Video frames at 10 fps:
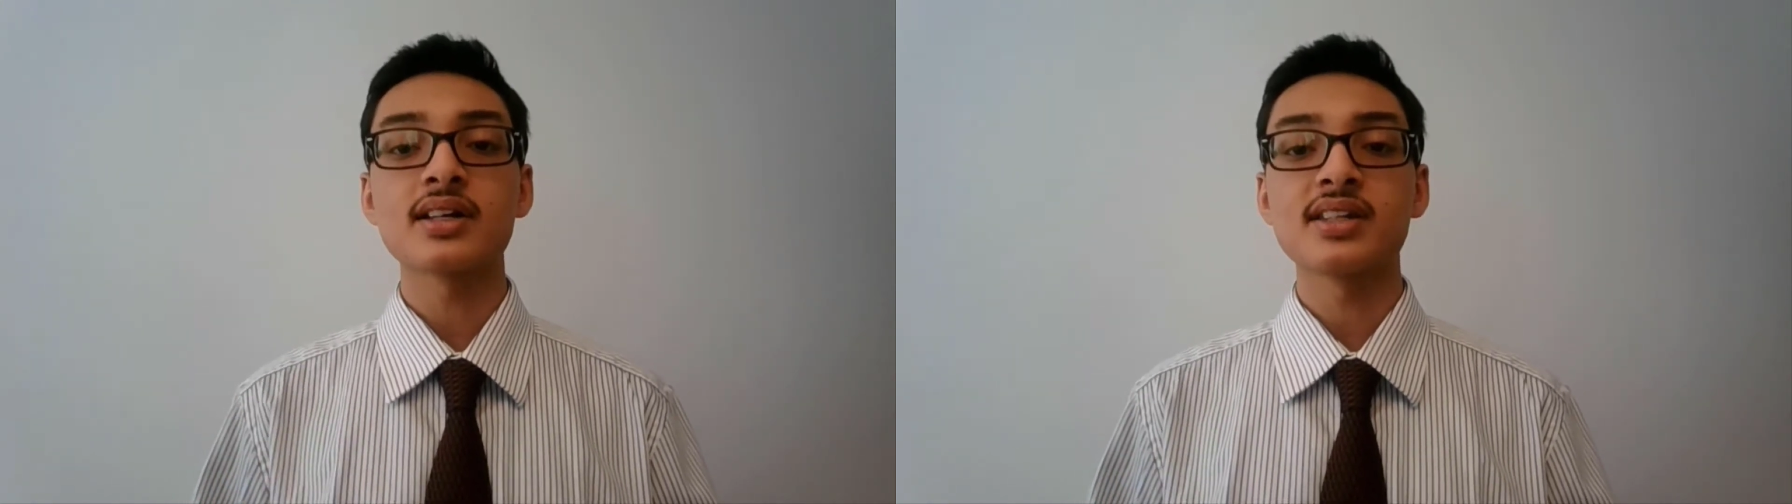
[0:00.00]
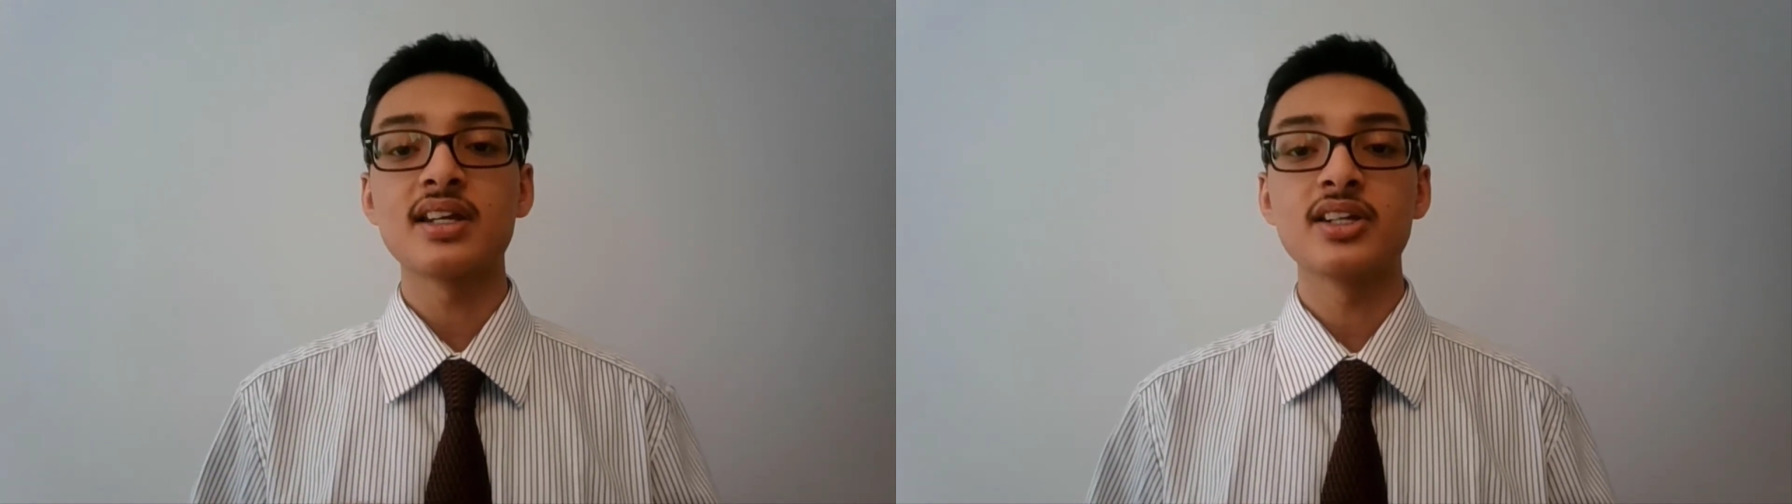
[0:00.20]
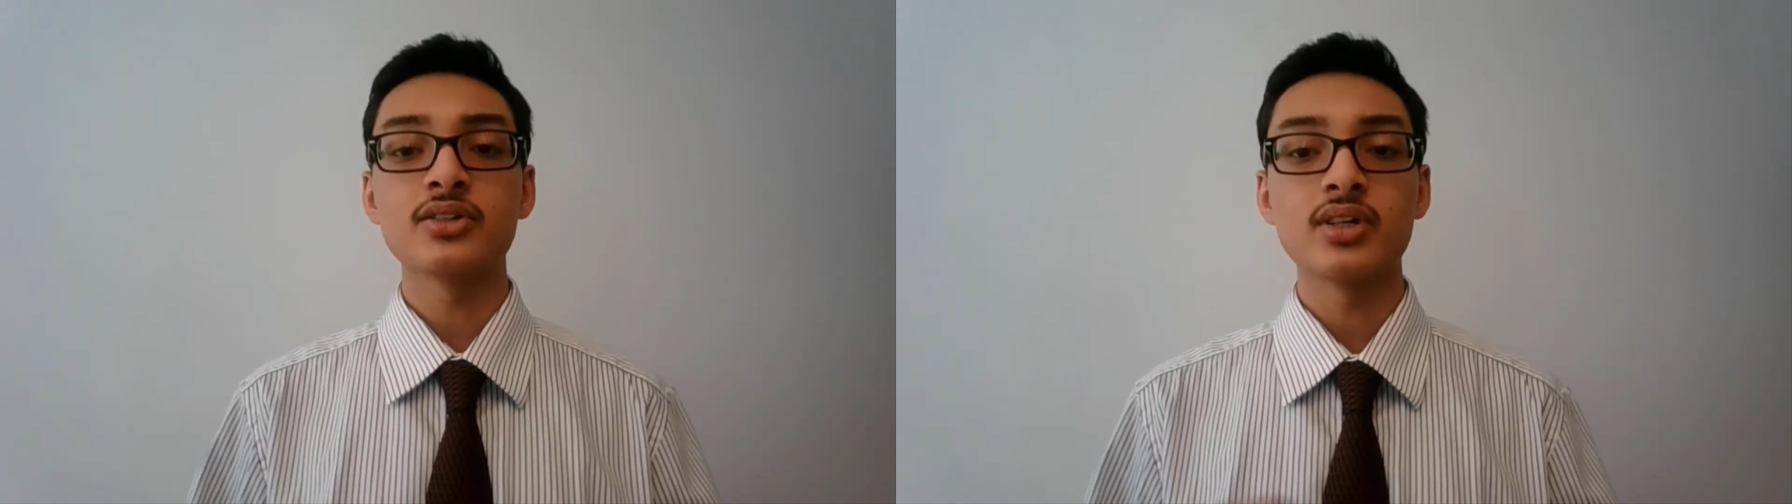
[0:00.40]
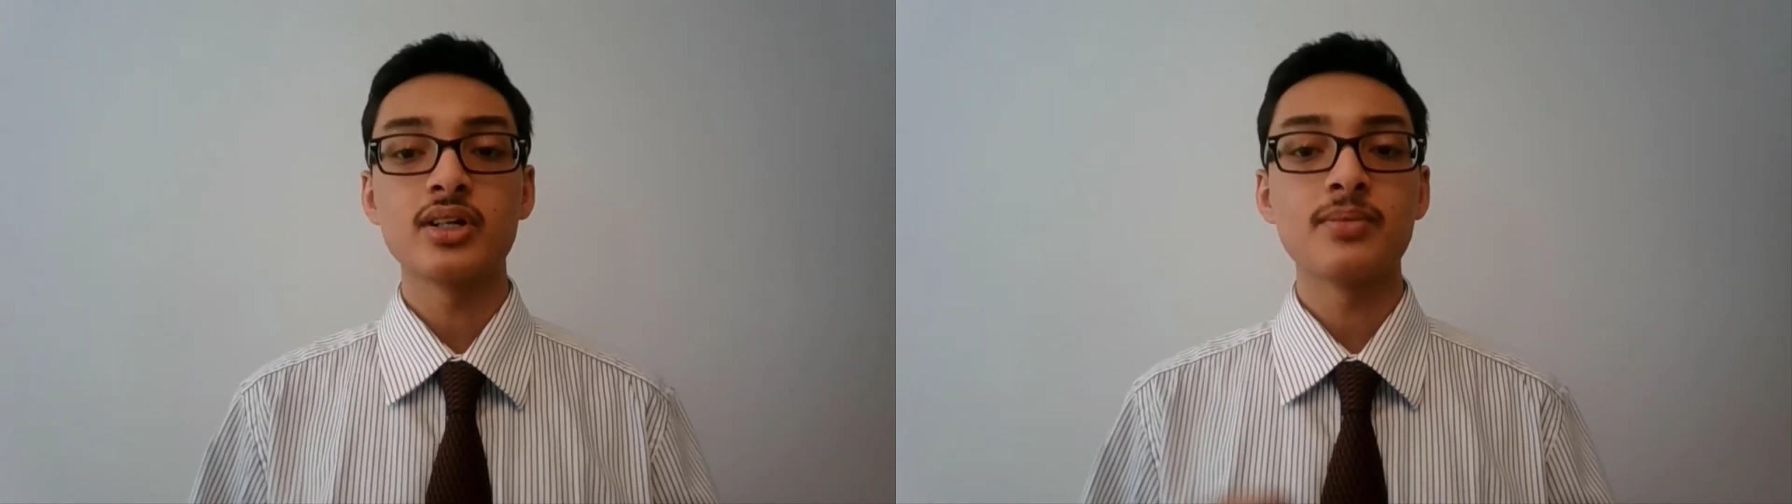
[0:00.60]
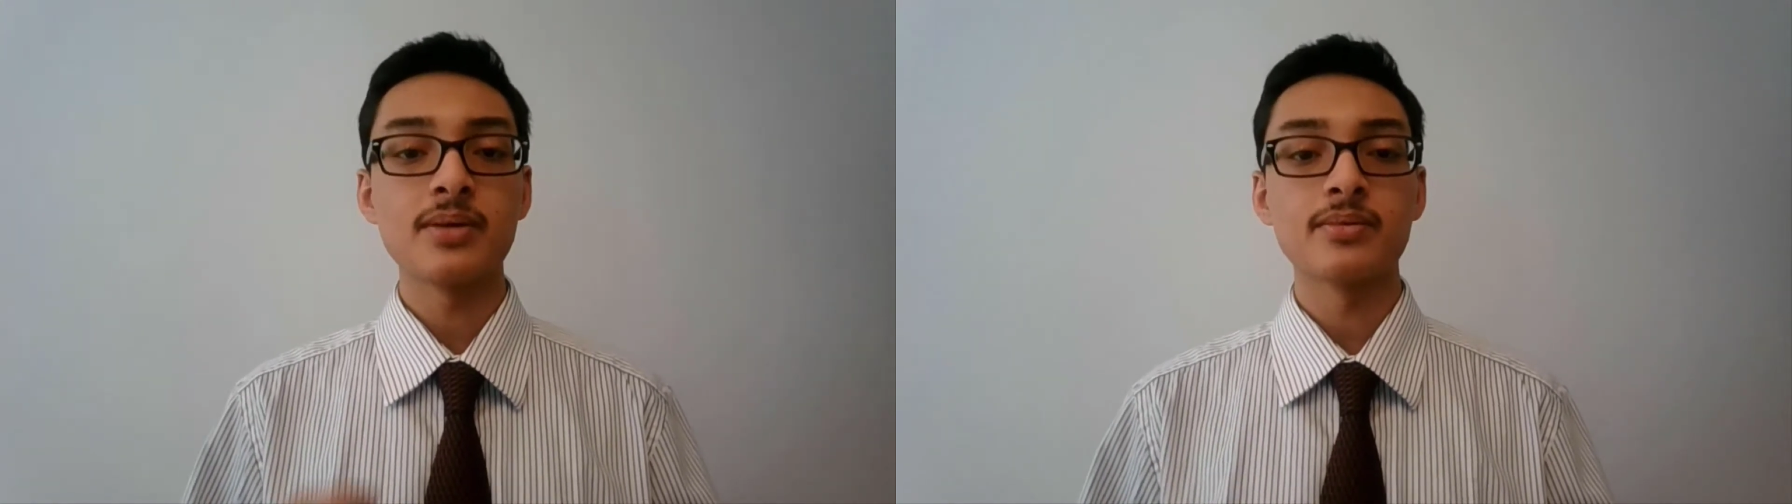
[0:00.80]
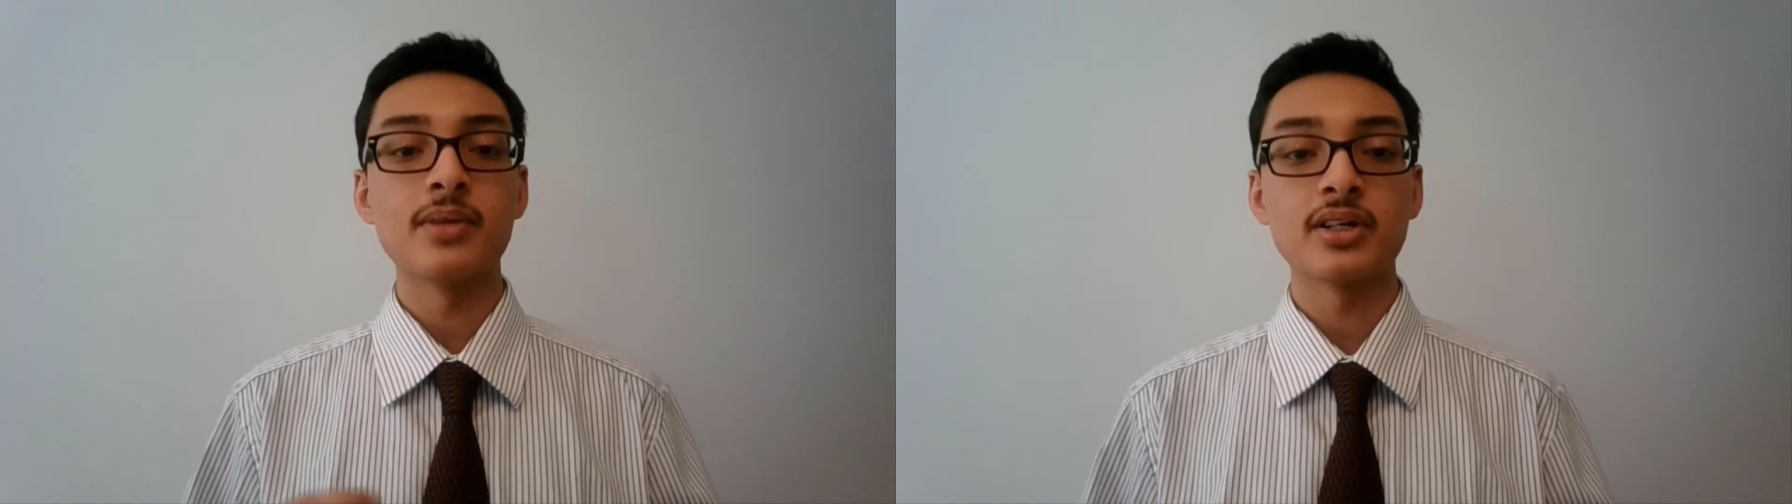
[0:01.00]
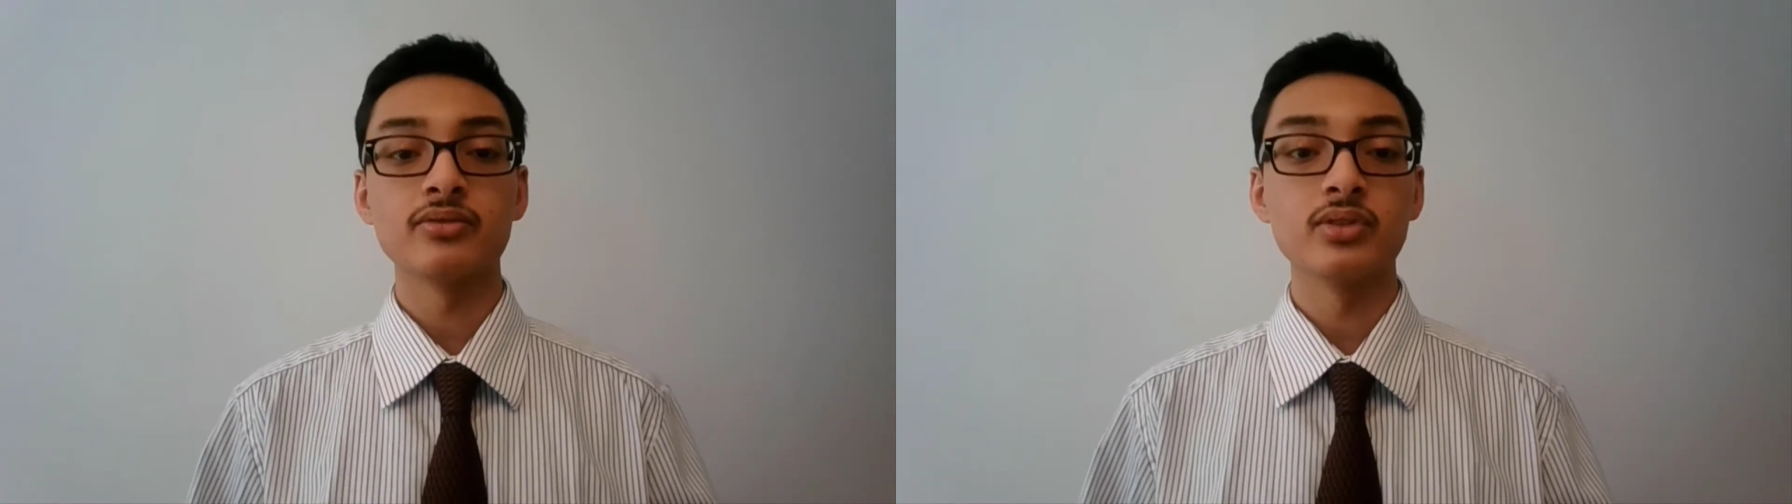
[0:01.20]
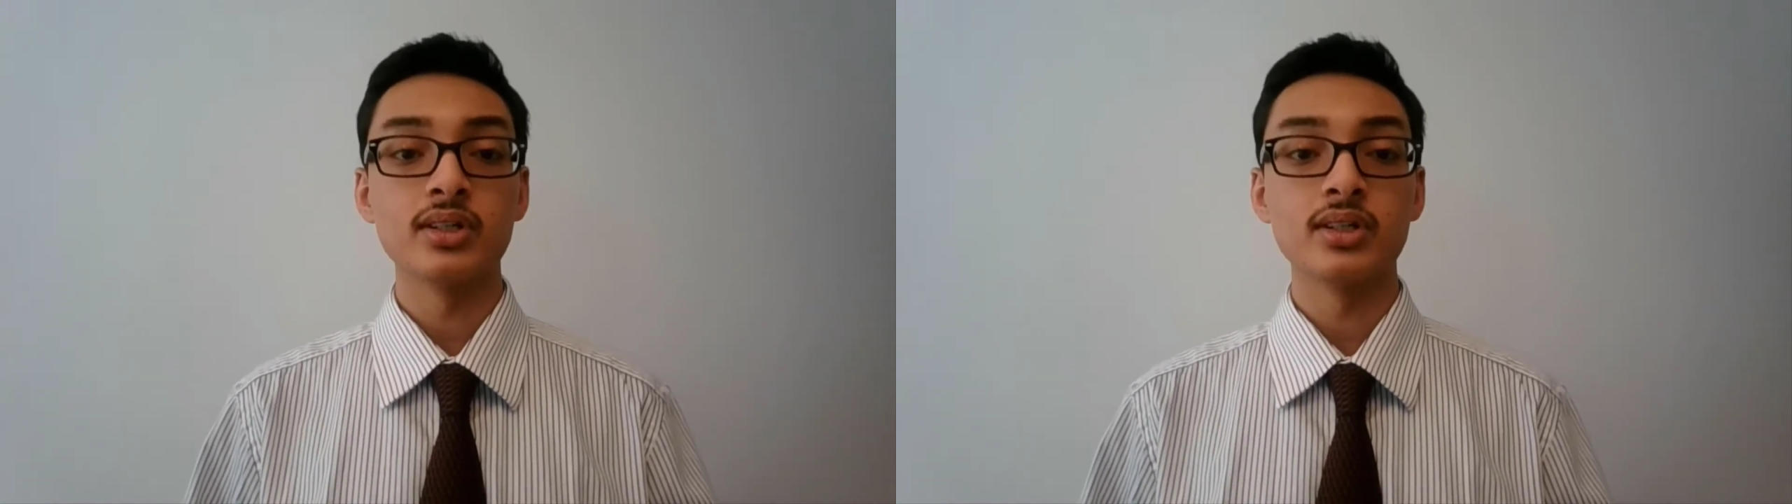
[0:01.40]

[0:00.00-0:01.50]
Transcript: integrated paper microfluidic